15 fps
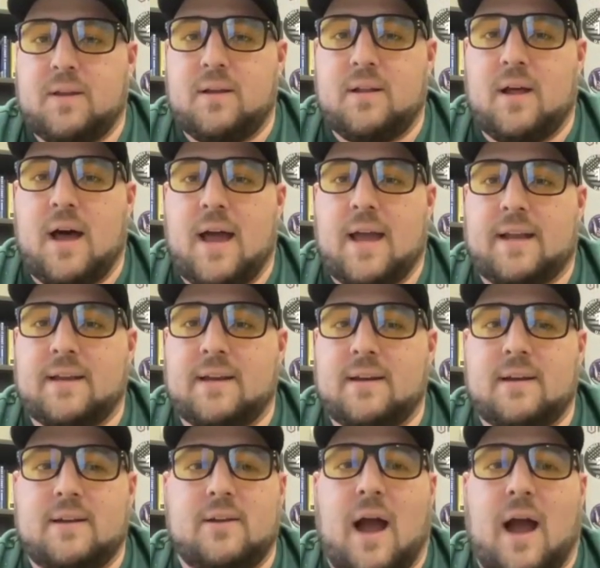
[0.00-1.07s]
Like,
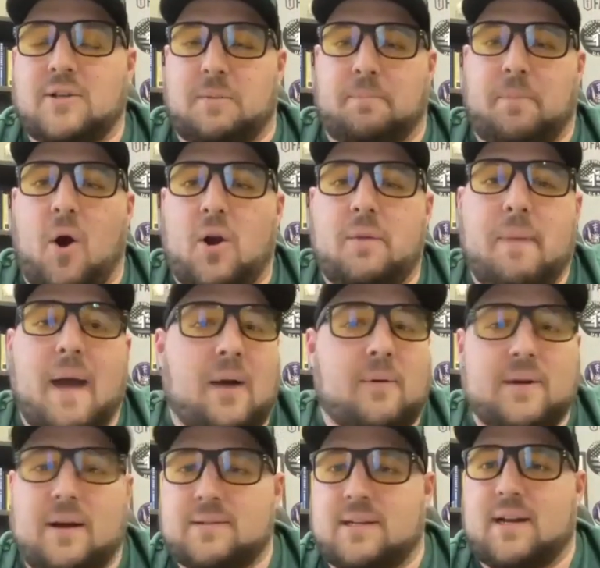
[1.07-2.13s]
you know, I used to party back
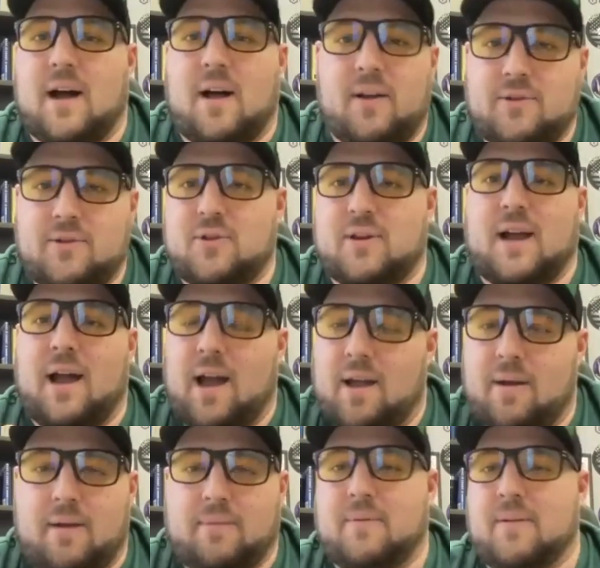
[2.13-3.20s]
when I was in college. Like,
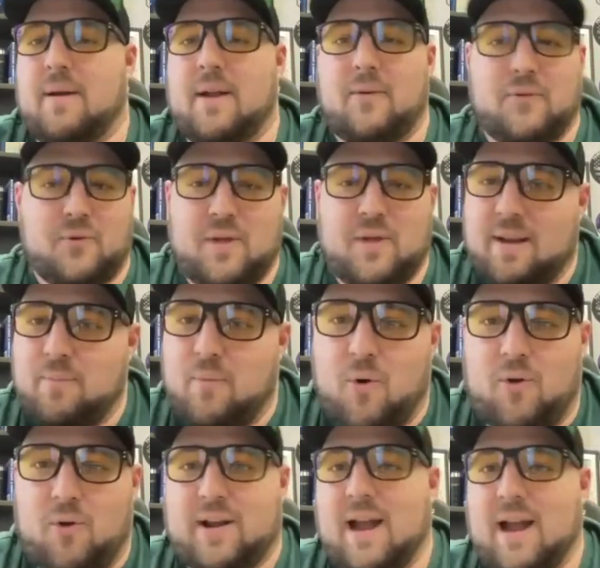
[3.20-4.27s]
I don't do that
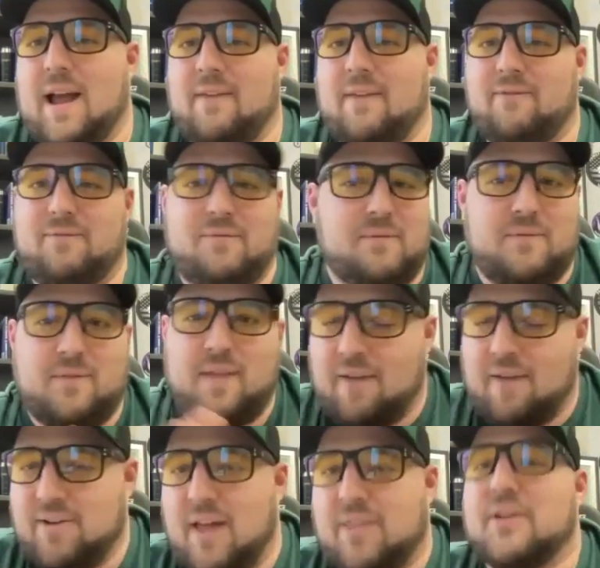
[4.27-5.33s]
anymore. Like, I
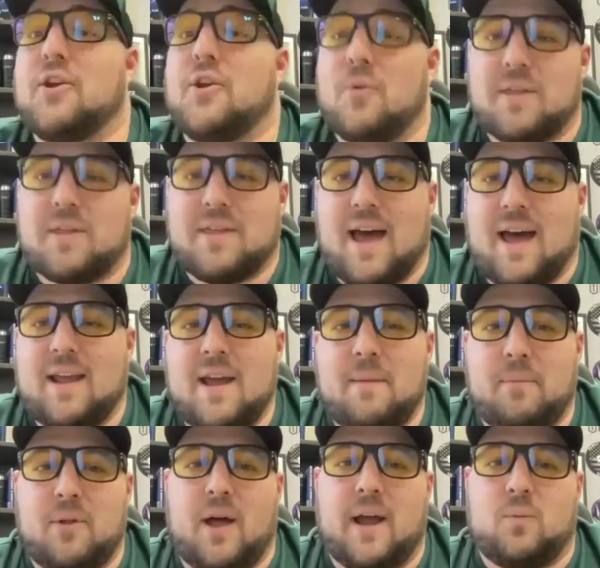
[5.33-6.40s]
have nothing to do with that.
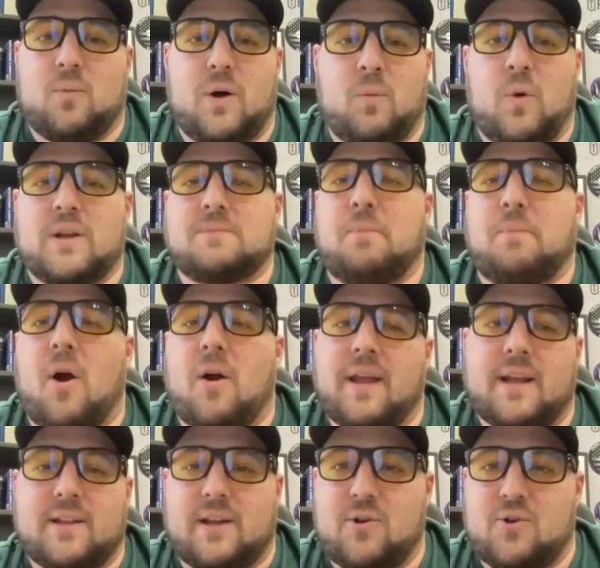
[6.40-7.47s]
But like, what is
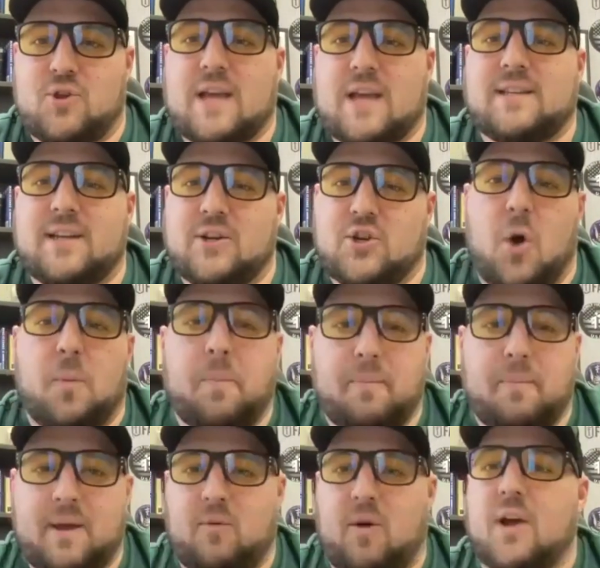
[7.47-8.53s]
partying? Like, you're chasing a
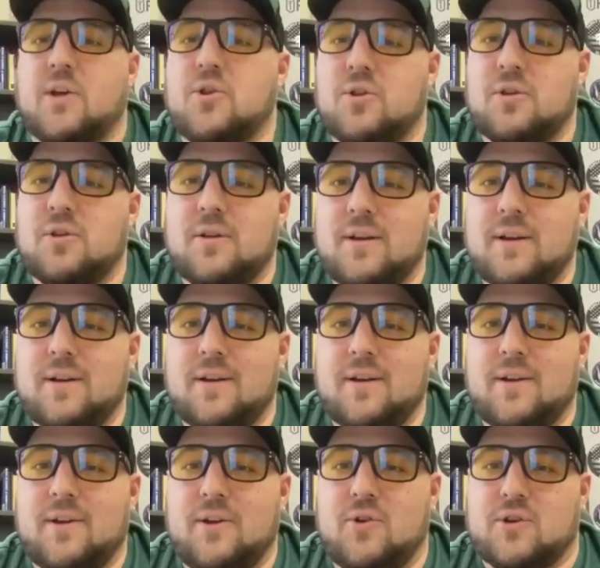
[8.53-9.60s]
dopamine rush.
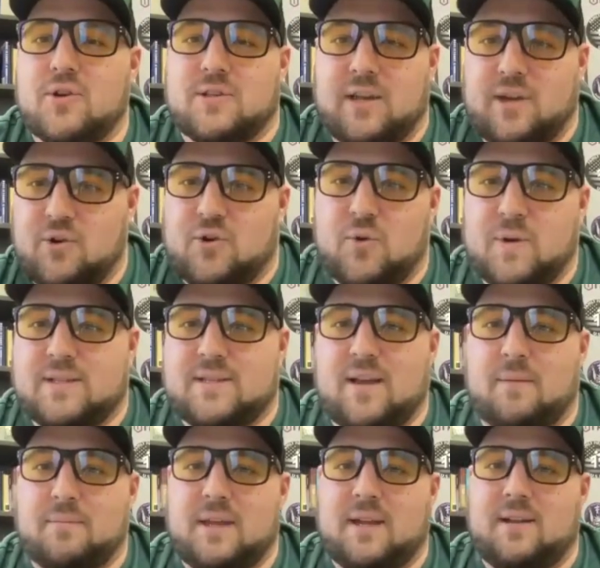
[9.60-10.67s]
You're just like, you're doing
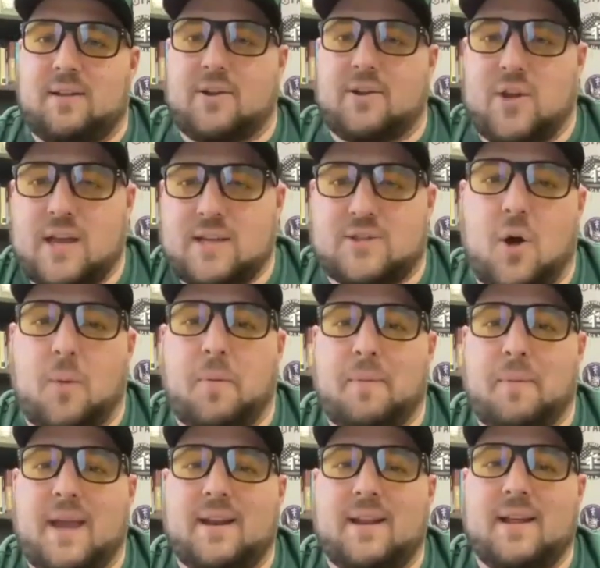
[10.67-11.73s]
something to like chase
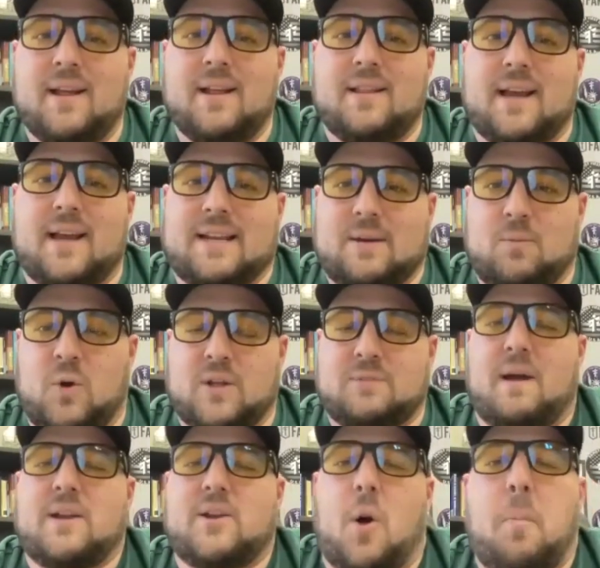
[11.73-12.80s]
dopamine. Like, what's
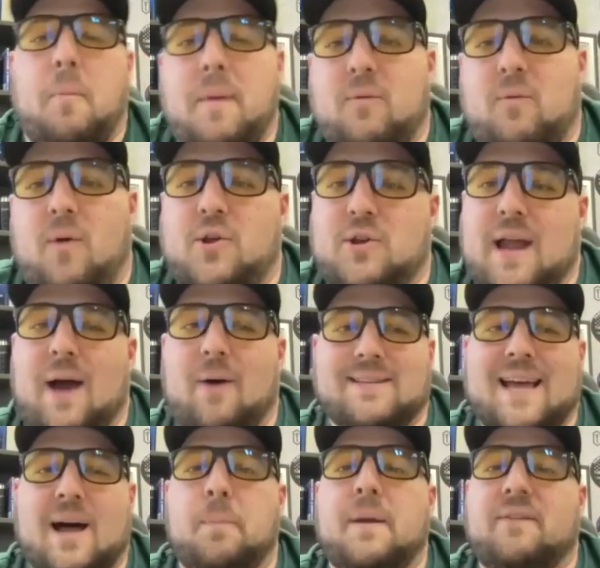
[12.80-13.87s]
my dopamine rush now? It's
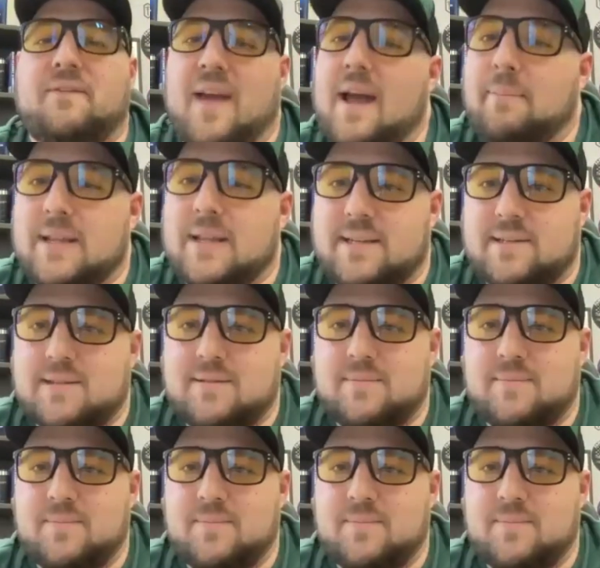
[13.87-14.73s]
helping families.